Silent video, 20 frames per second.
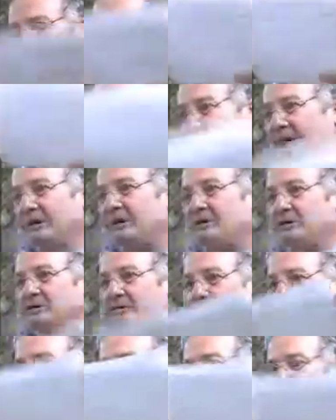quarry,
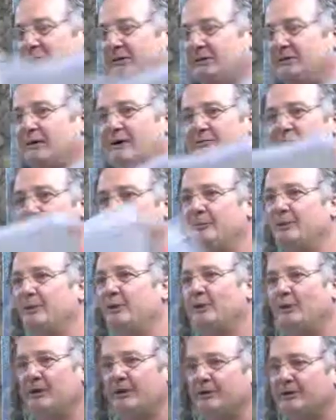the gravel from the
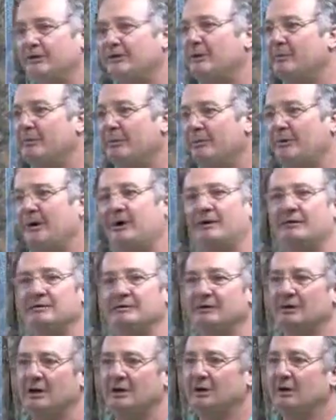quarry to do my road.
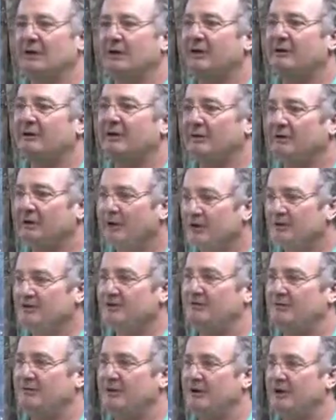I've had
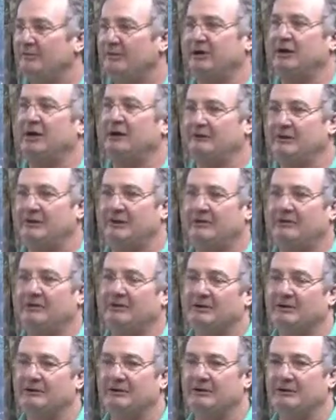lots of traffic over that
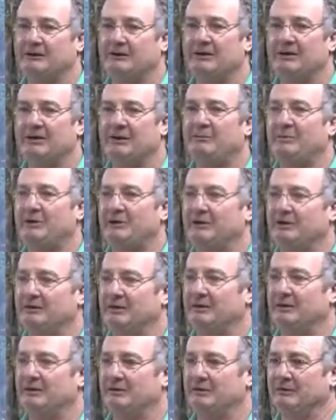33-year
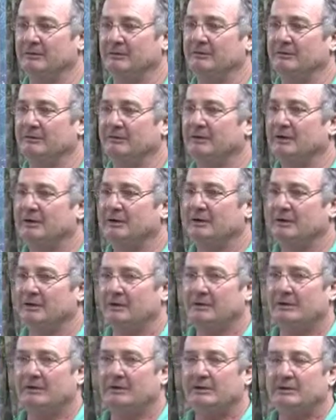period.
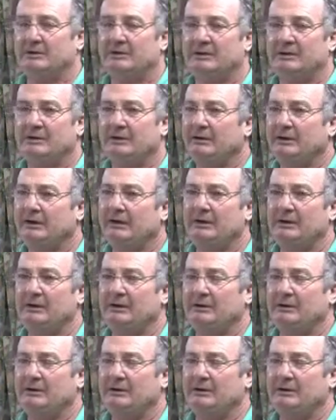Okay,